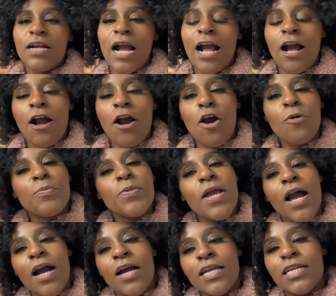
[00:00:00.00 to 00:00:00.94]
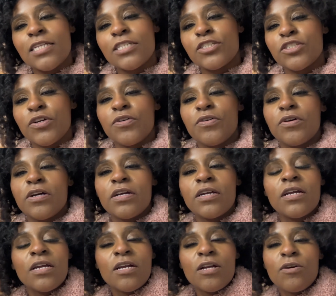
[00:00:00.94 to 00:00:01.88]
I hope y'all enjoyed
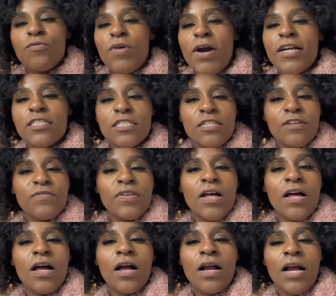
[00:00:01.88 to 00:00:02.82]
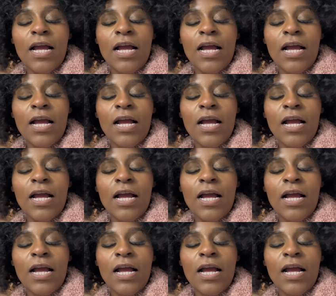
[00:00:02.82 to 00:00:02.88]
watching the vlog.